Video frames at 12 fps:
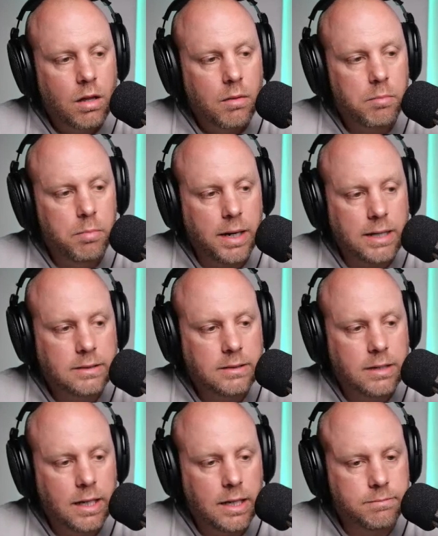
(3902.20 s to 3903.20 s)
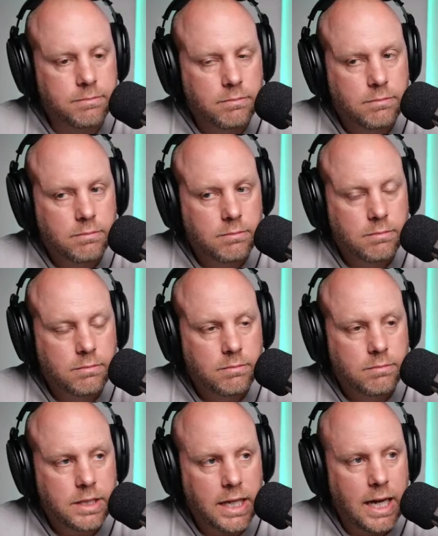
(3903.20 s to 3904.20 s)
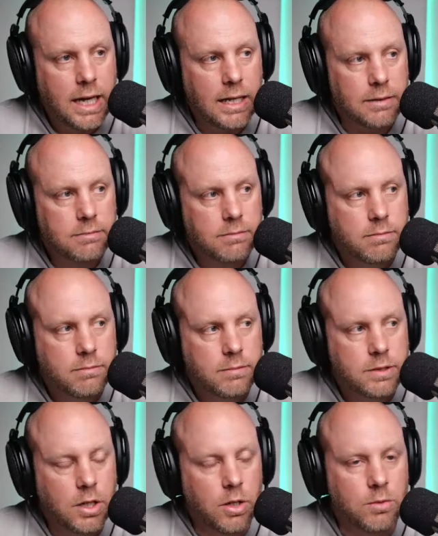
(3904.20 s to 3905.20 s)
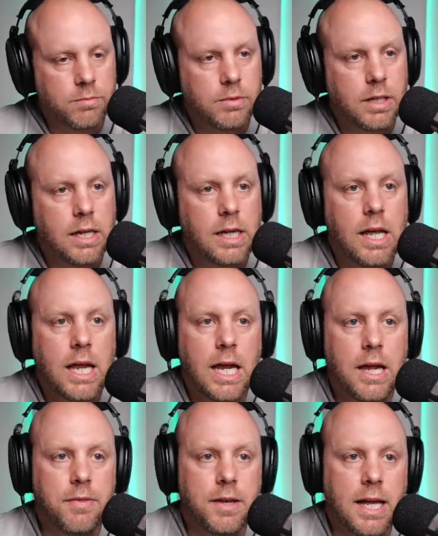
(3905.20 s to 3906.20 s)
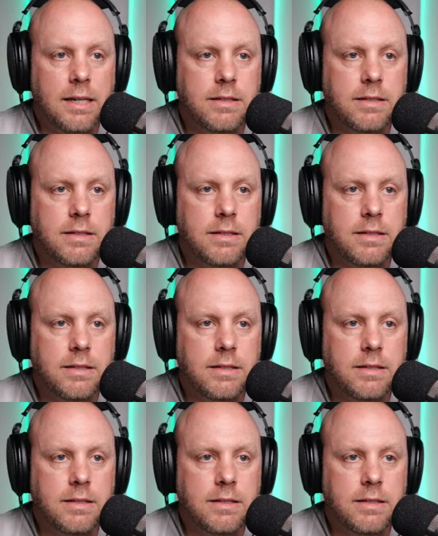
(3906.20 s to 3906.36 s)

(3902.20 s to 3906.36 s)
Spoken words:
But yeah, so in the next